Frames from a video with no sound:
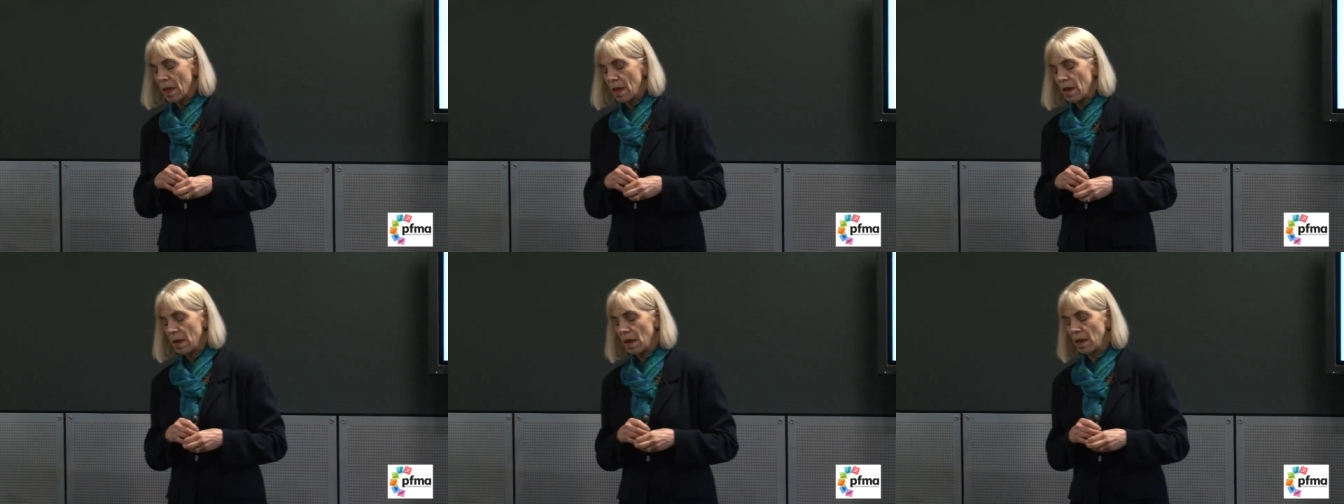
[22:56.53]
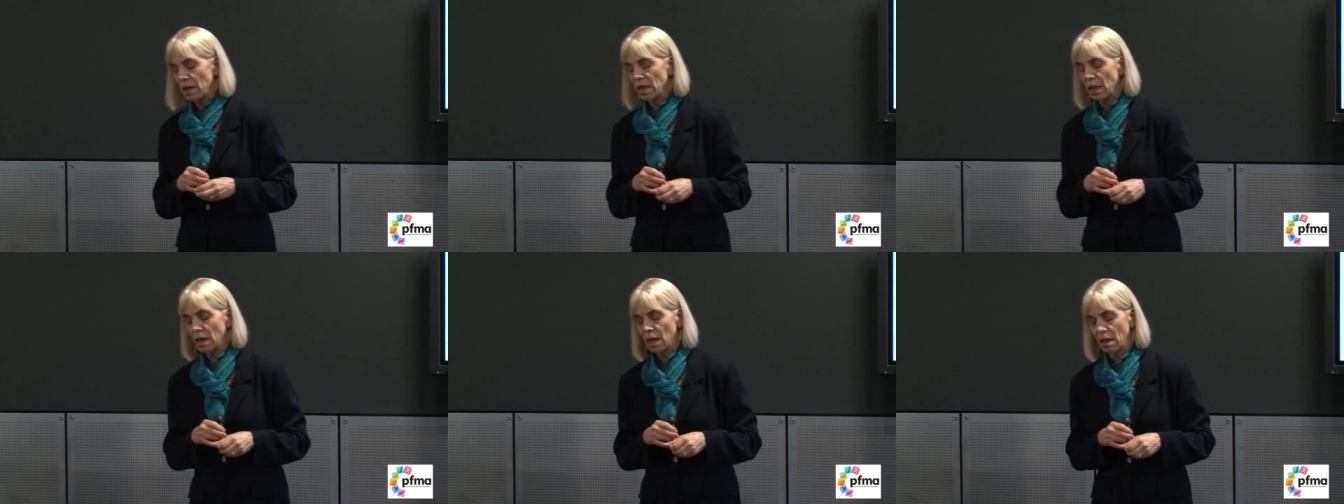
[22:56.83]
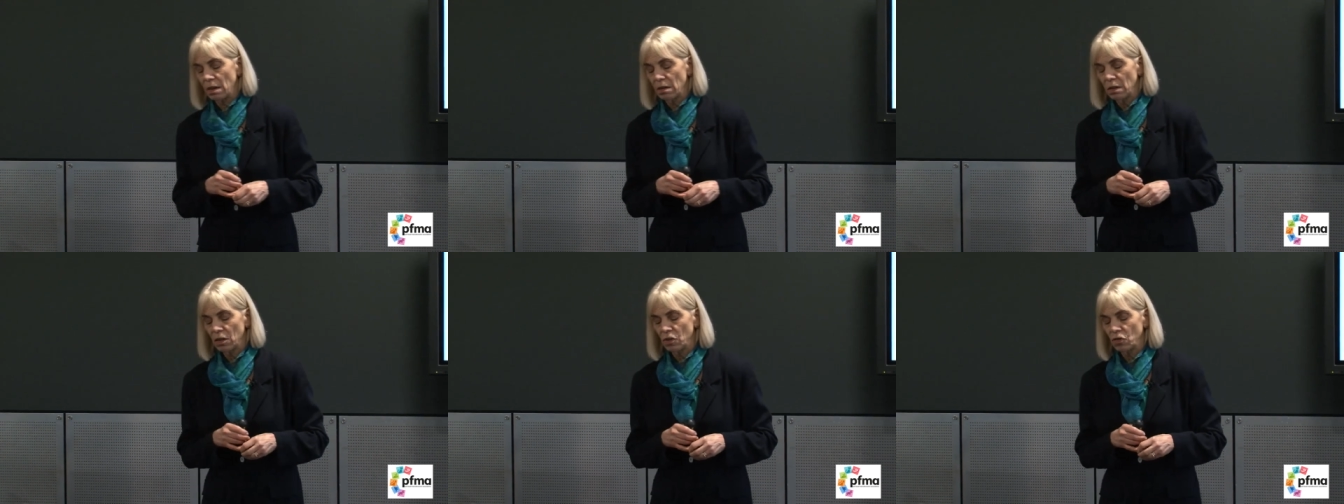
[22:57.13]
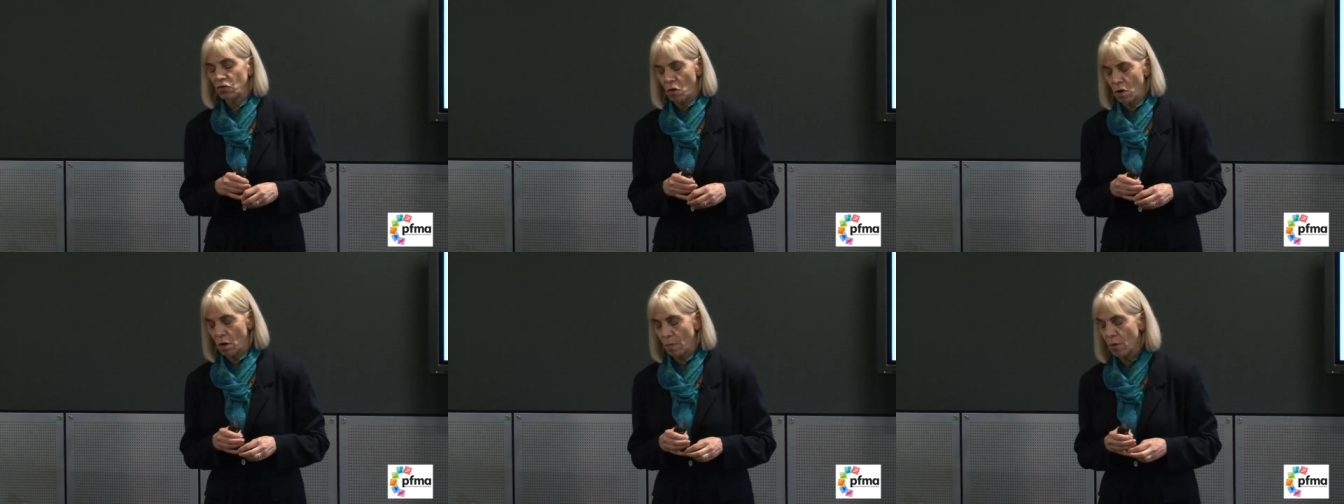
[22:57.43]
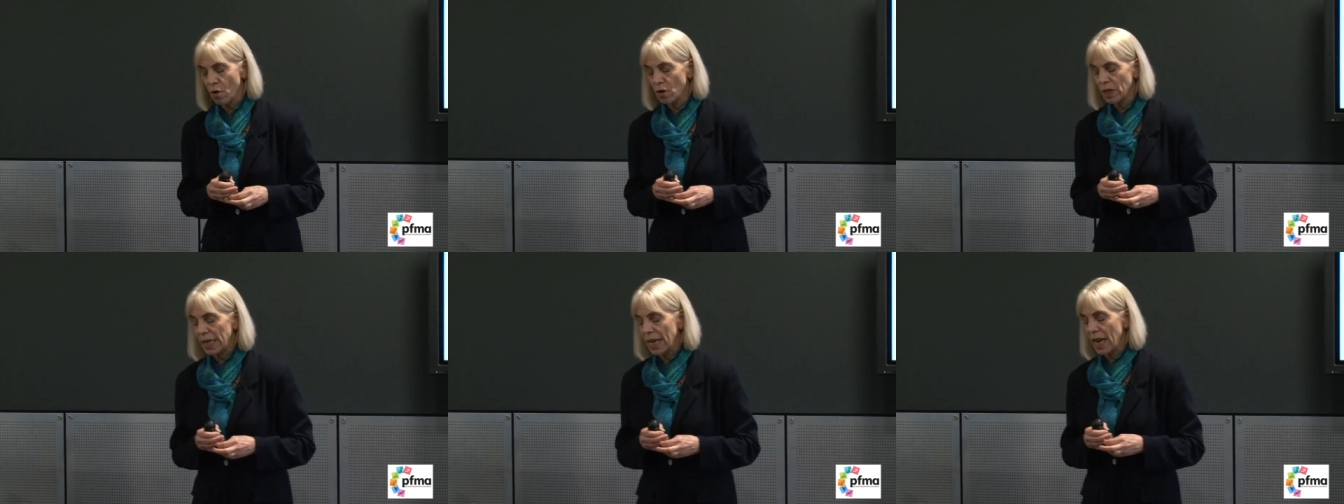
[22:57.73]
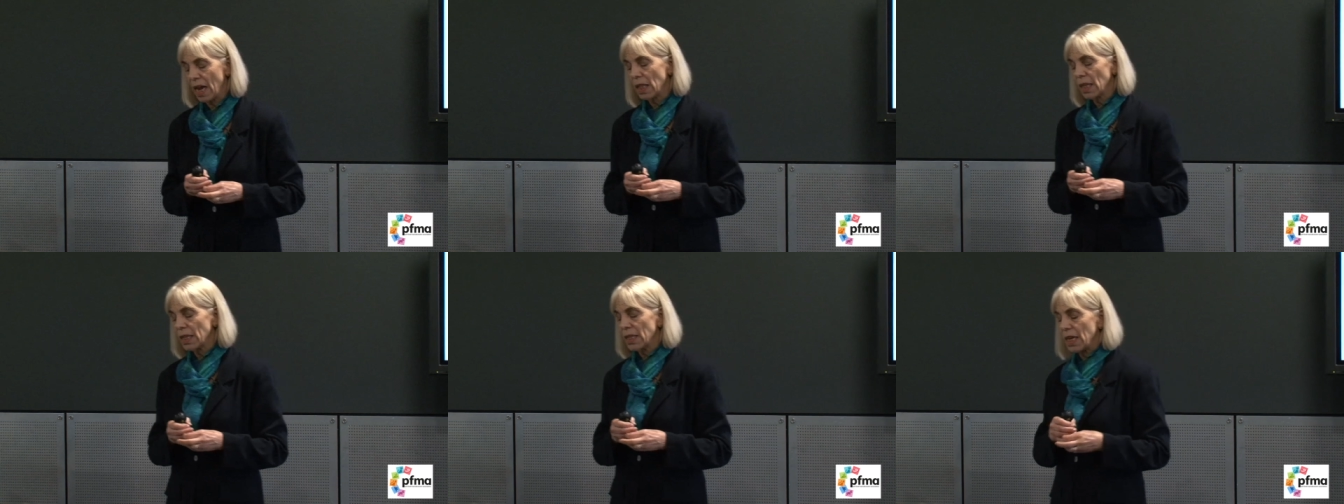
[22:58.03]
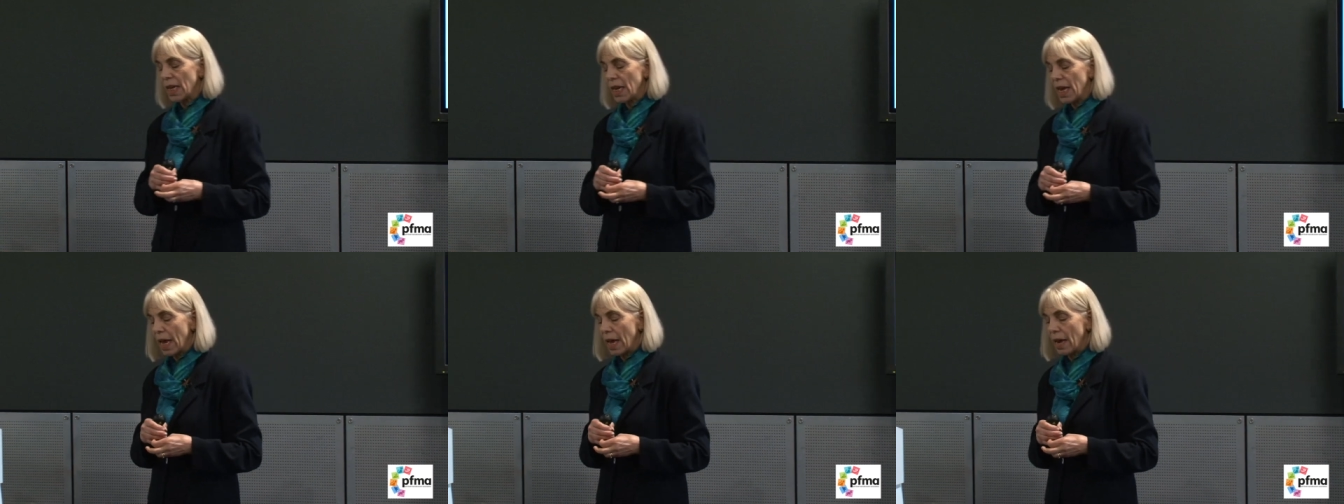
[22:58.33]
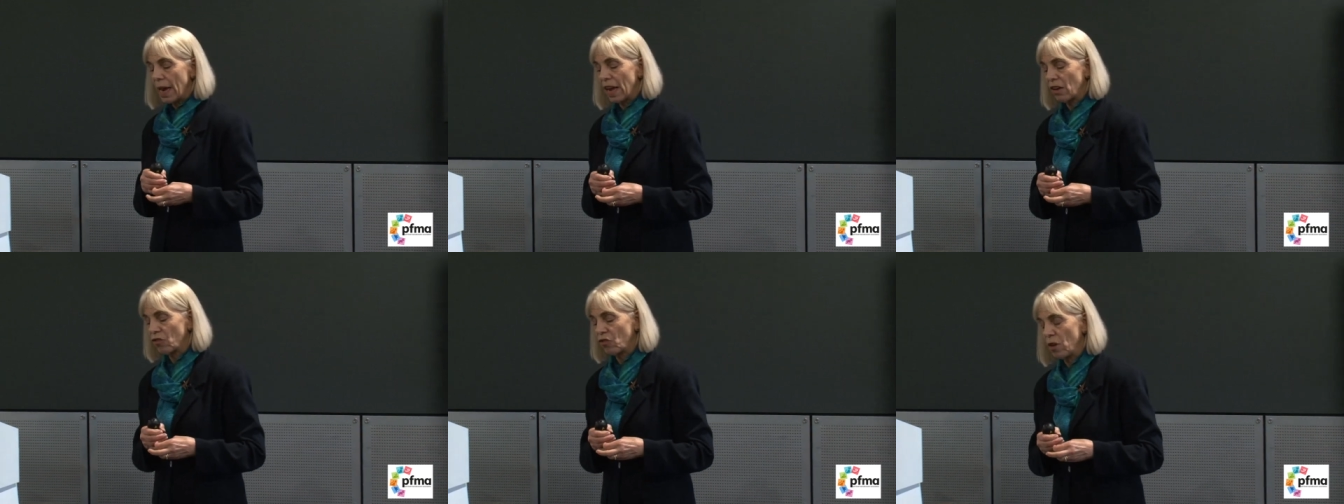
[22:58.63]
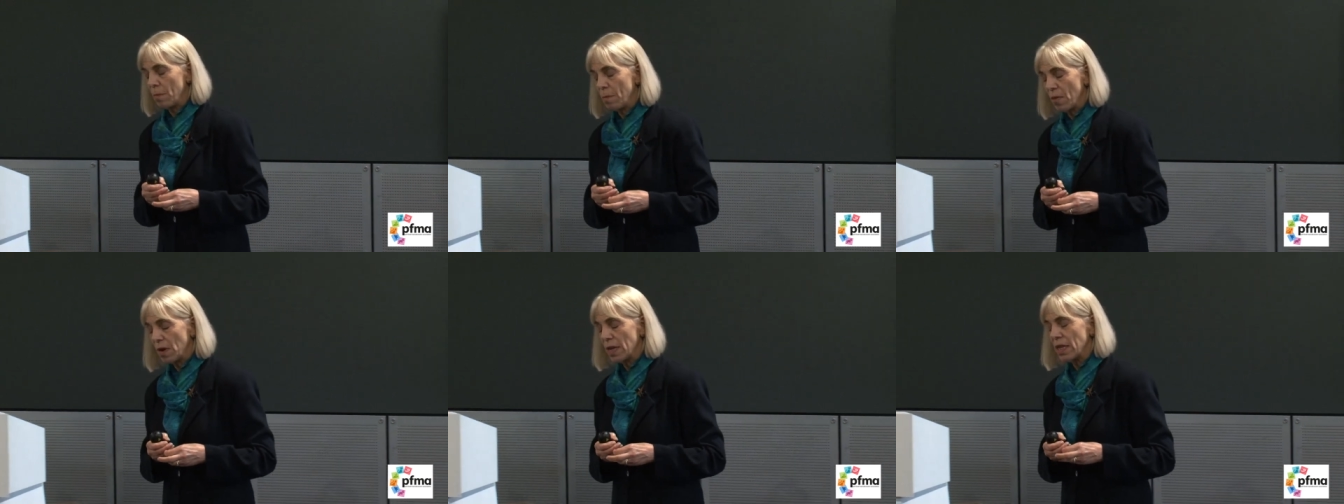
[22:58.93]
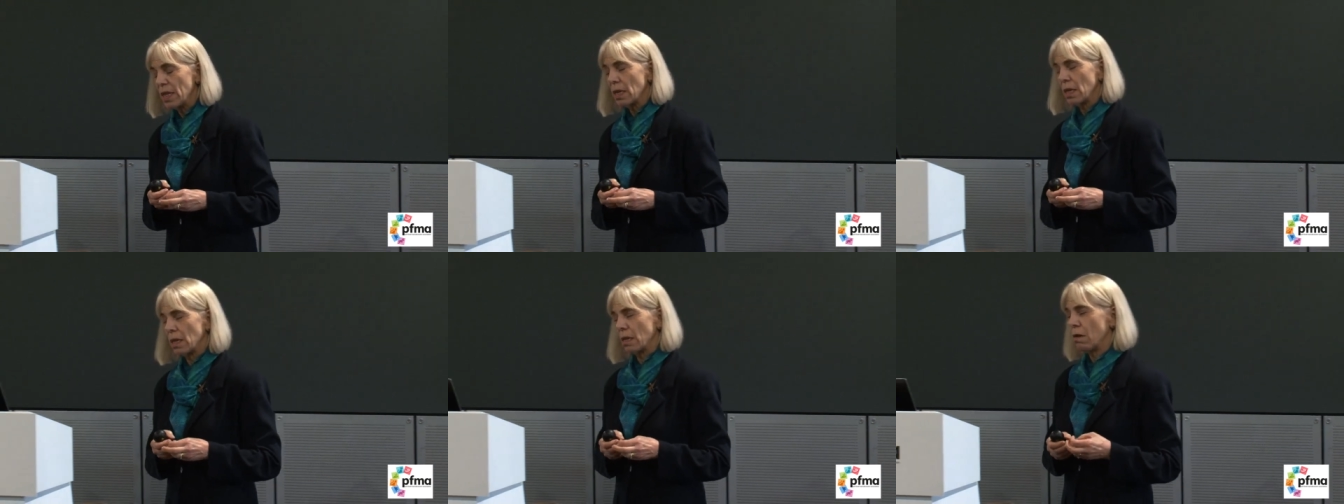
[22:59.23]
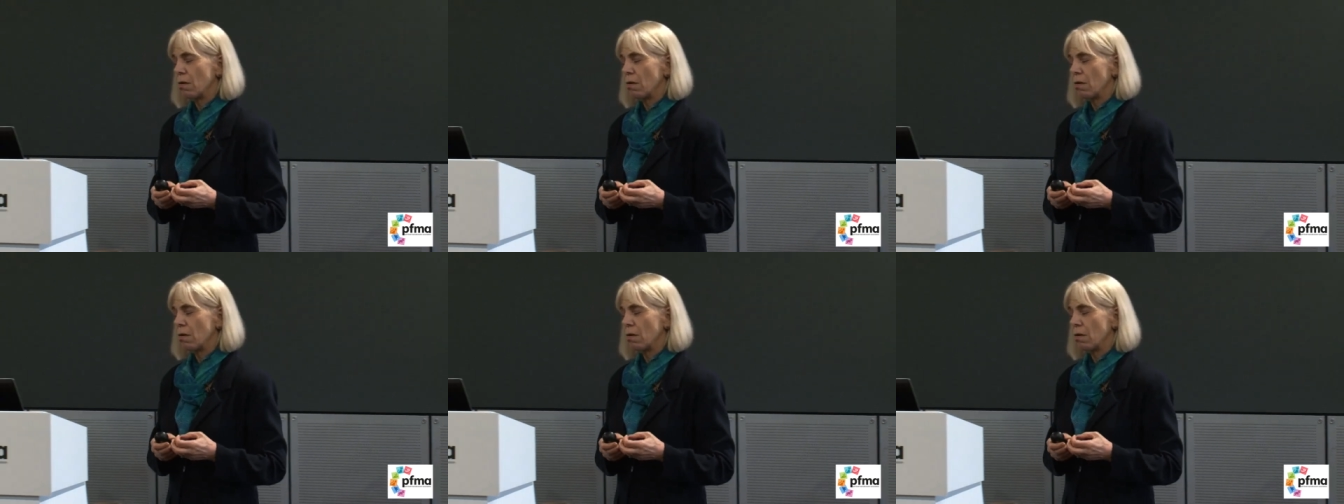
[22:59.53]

as a strong personality and actually made this